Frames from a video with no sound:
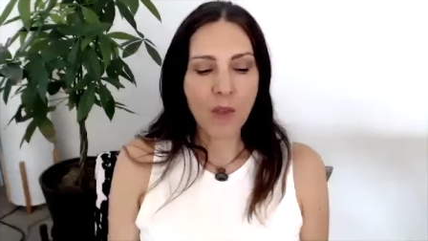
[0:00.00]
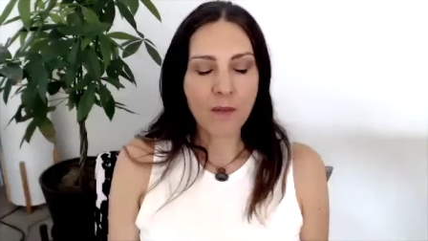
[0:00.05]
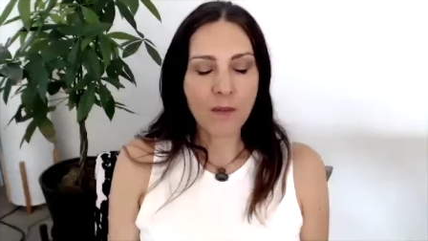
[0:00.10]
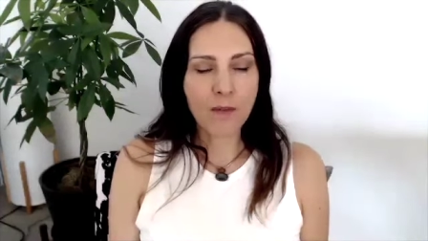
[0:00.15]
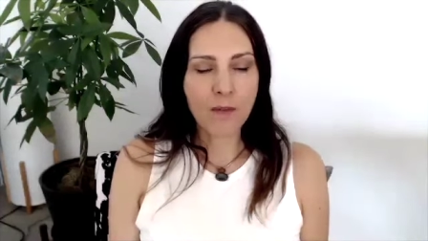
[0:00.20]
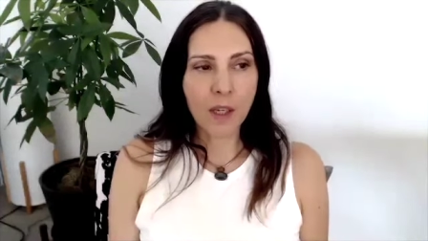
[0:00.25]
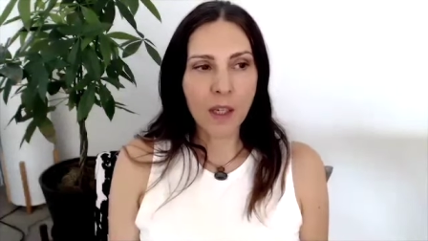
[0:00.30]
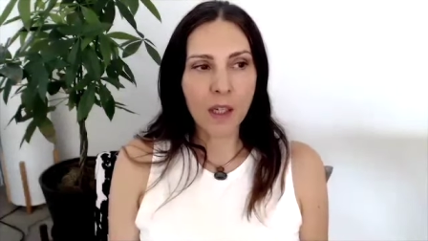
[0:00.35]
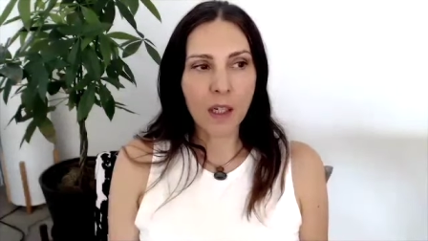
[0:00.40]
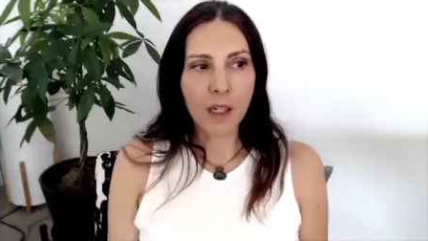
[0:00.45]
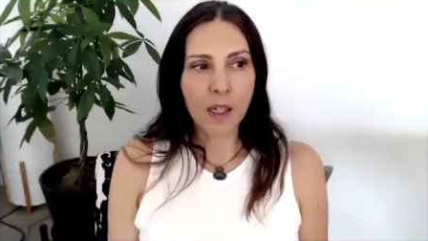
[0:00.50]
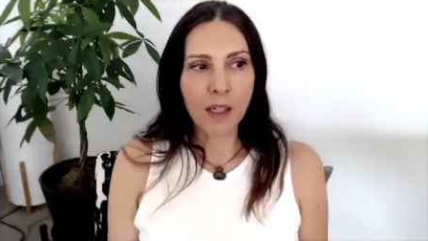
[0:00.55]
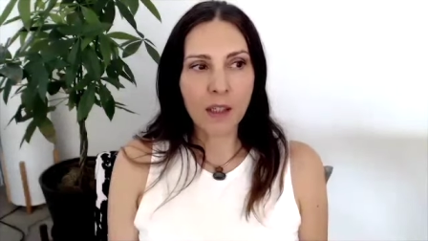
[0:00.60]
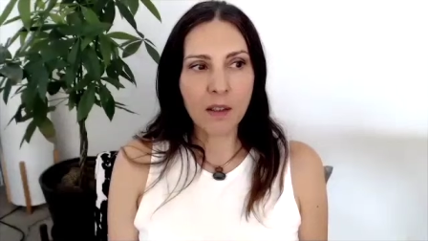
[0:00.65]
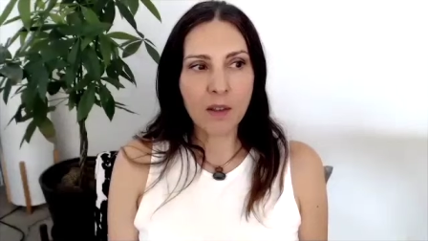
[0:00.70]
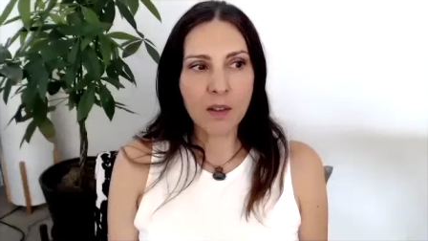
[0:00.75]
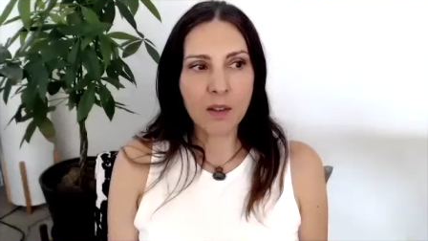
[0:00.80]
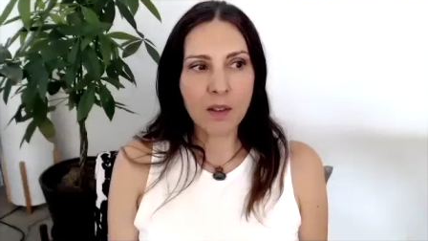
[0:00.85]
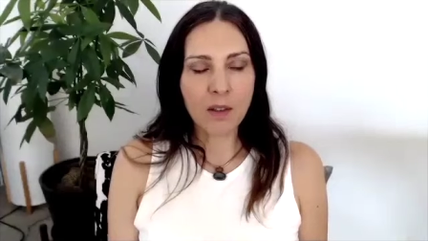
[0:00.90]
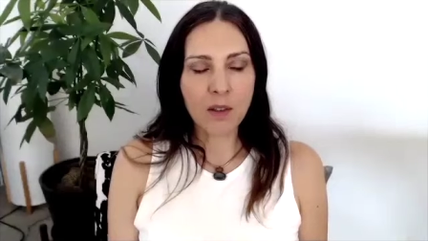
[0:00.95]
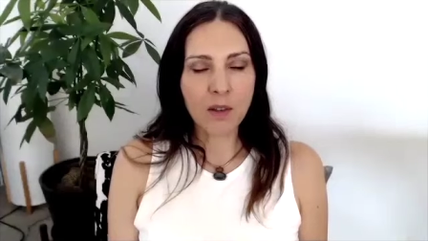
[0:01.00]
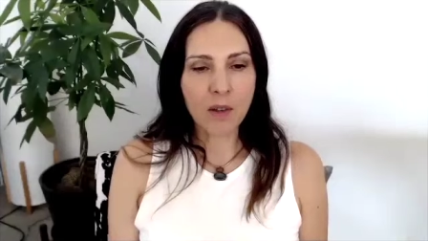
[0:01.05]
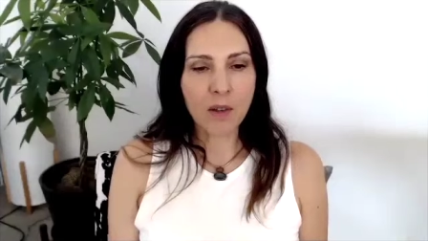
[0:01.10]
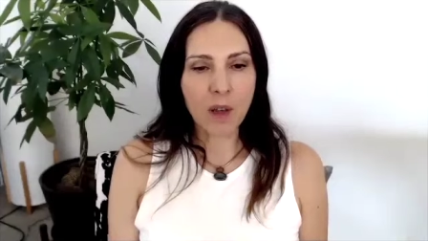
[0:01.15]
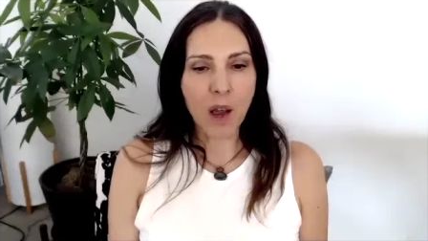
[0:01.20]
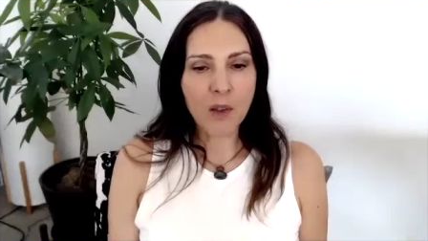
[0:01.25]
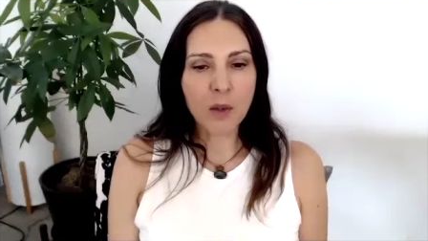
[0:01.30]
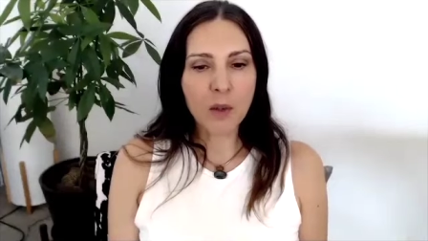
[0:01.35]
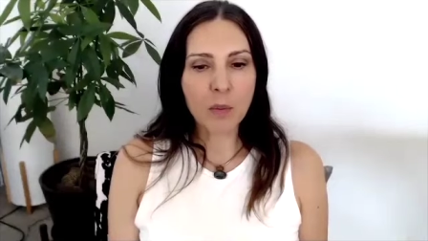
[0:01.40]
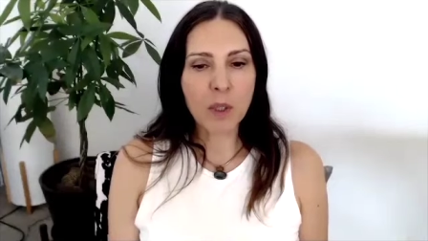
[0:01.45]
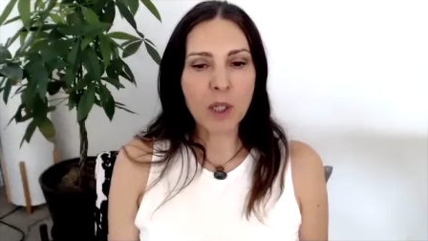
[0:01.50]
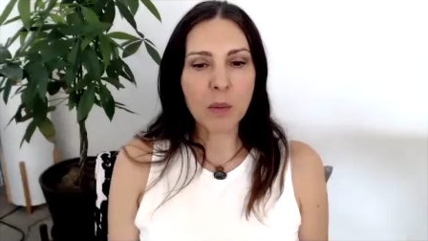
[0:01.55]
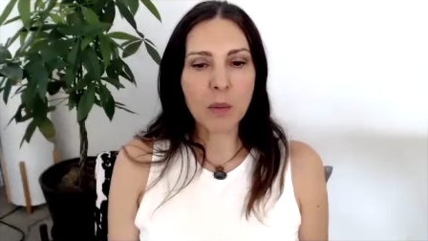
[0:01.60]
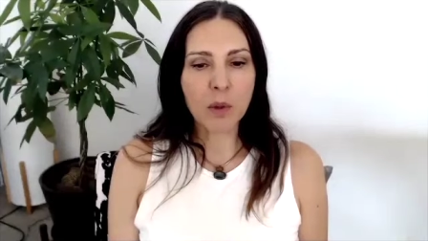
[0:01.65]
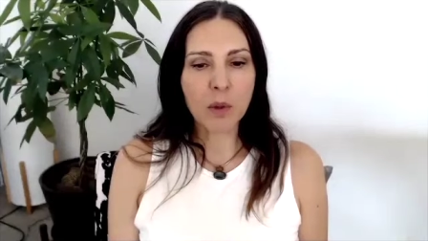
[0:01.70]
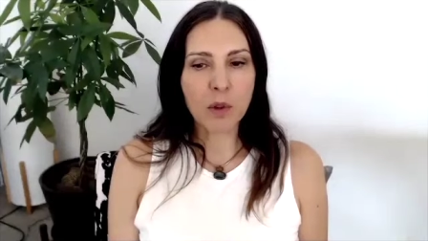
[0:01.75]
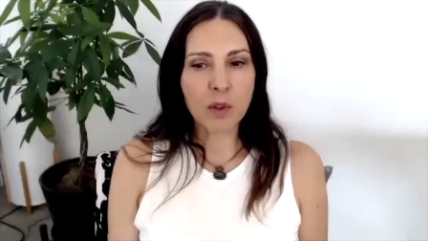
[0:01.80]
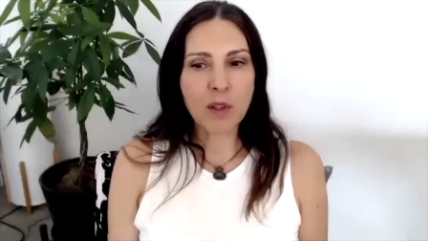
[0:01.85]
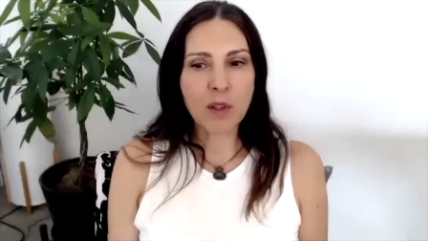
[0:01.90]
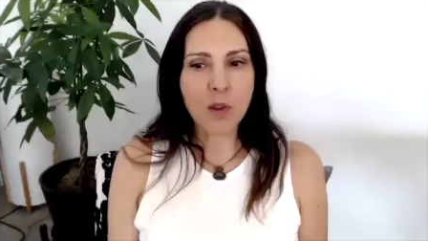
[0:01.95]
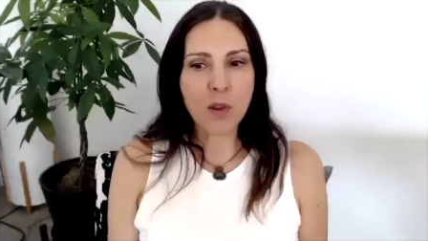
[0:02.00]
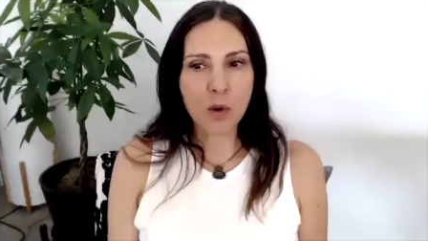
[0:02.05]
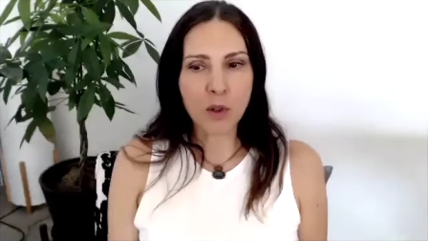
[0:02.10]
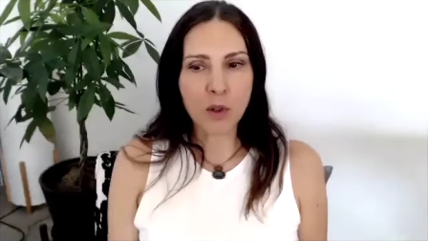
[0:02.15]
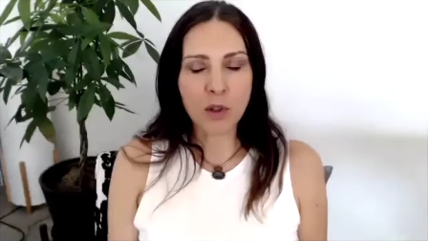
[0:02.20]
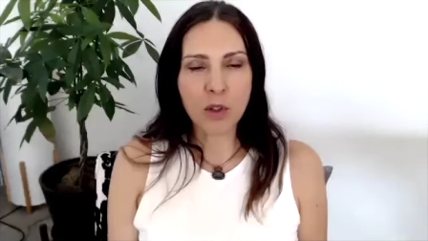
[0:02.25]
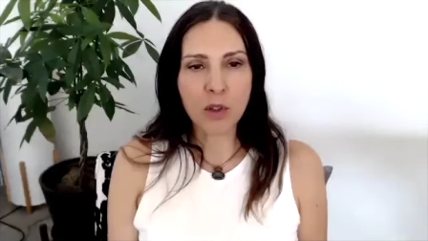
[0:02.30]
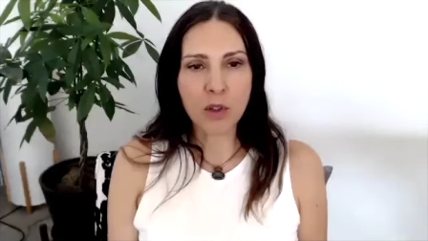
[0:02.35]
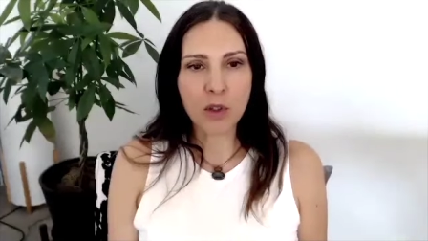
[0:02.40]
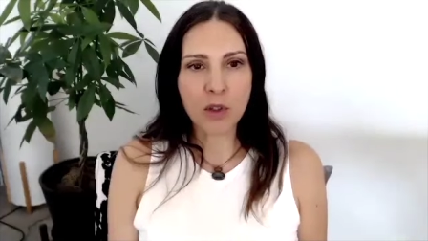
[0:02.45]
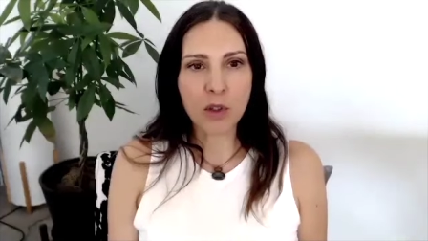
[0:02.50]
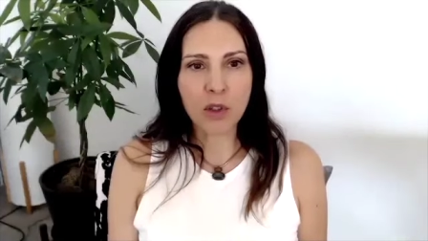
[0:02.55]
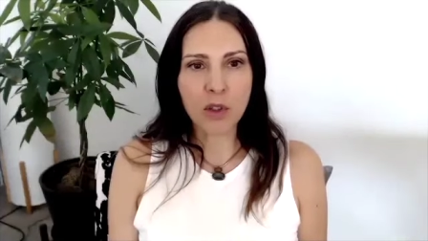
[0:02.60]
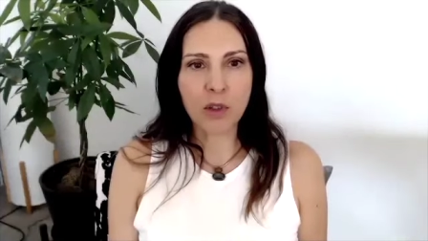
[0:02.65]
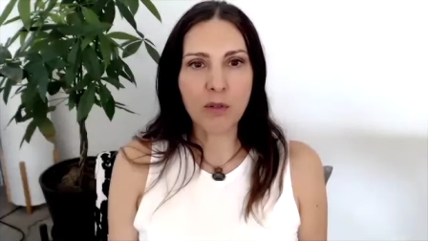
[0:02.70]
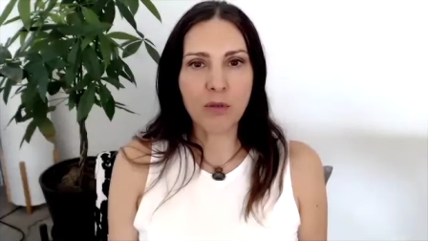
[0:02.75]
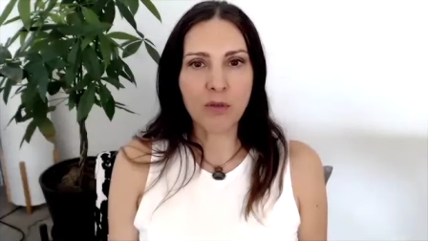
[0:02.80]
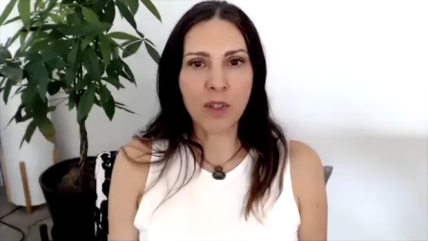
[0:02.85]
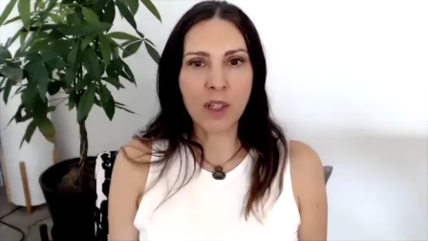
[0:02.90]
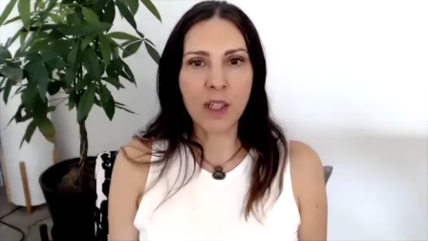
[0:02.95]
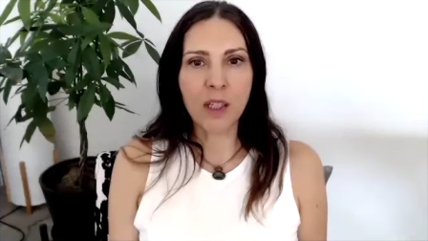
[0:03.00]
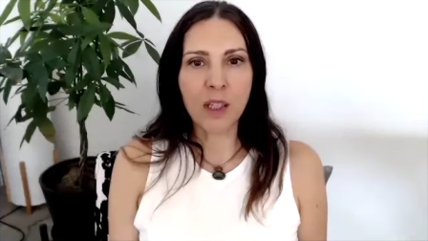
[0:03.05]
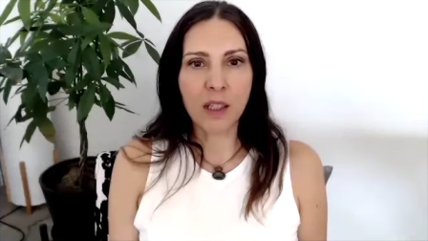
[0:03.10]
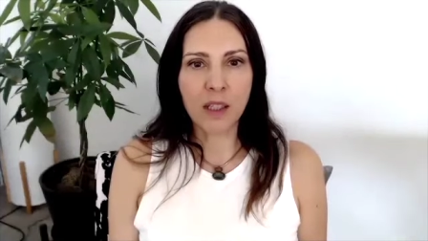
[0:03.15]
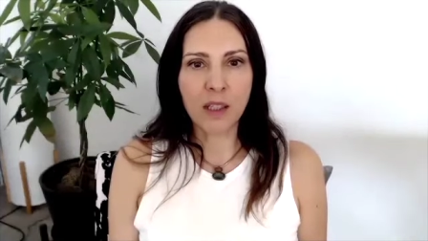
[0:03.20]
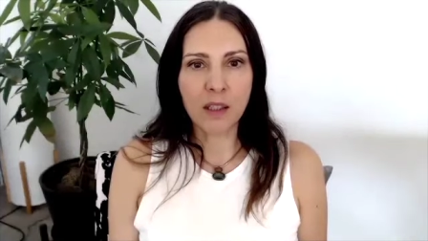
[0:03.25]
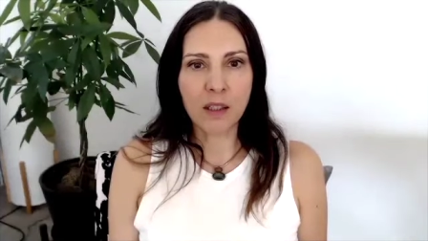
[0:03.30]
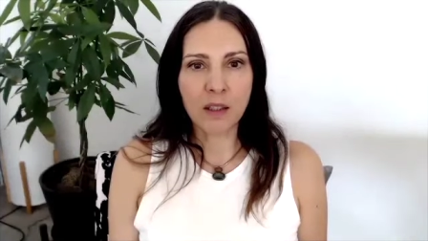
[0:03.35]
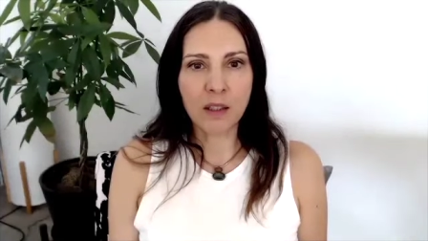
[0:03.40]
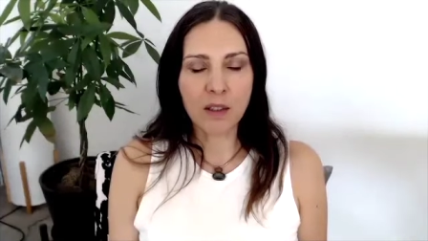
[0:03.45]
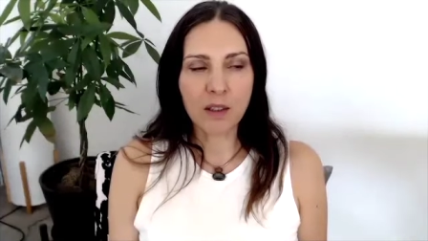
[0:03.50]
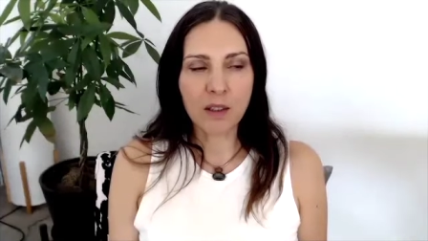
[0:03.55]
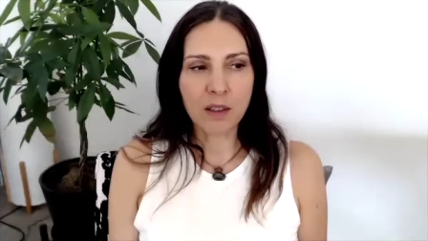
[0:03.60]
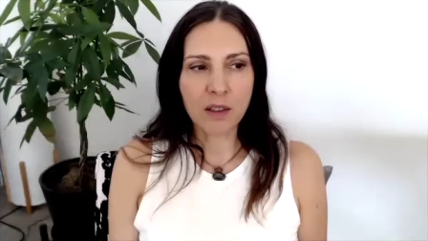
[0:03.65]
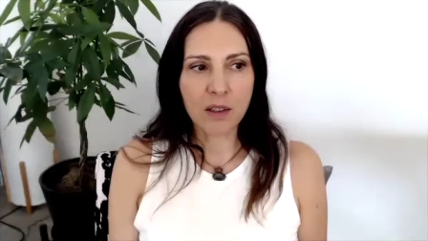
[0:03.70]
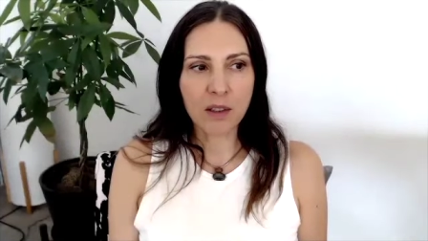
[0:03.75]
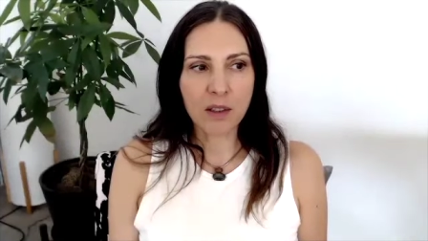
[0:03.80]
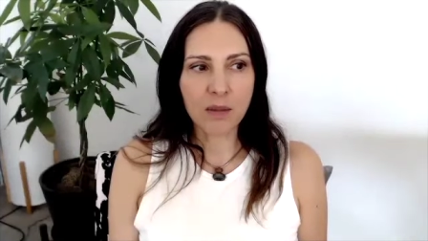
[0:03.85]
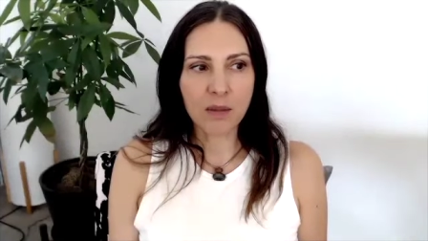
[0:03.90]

feelings, other people's thoughts, feelings,